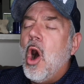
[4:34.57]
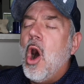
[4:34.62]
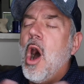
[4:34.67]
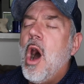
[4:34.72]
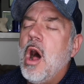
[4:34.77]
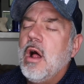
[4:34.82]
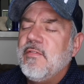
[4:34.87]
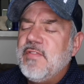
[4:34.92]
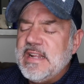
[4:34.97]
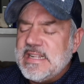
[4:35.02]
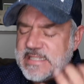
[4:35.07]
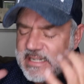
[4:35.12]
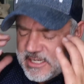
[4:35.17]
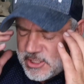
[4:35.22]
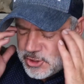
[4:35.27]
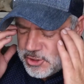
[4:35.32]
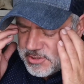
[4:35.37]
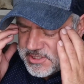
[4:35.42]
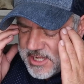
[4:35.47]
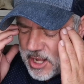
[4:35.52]
all of these
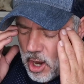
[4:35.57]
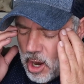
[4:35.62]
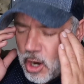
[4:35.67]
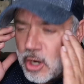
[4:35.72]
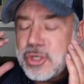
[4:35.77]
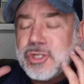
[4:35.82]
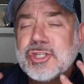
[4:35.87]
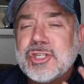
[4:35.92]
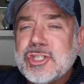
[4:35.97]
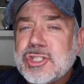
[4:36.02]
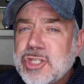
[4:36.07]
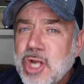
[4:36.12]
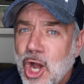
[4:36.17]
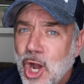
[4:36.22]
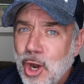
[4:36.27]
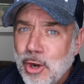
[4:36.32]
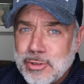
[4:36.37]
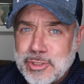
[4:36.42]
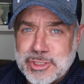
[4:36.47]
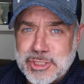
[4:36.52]
issues that are
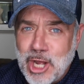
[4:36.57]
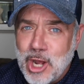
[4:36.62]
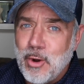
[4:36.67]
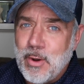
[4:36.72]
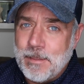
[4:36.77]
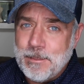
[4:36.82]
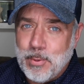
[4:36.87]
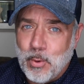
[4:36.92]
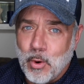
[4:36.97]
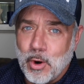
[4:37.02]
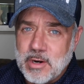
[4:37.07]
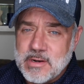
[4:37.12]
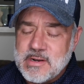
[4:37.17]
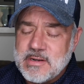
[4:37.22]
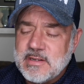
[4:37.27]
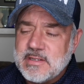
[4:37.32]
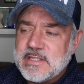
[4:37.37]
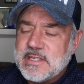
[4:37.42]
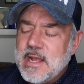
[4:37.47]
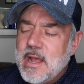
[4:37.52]
so, so
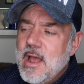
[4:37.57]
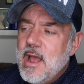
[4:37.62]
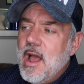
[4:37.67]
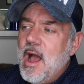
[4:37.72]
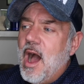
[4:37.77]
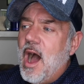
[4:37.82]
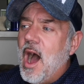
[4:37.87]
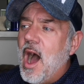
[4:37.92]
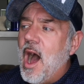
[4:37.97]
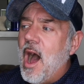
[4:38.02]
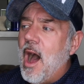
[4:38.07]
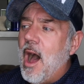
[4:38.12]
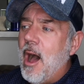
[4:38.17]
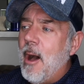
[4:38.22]
important. And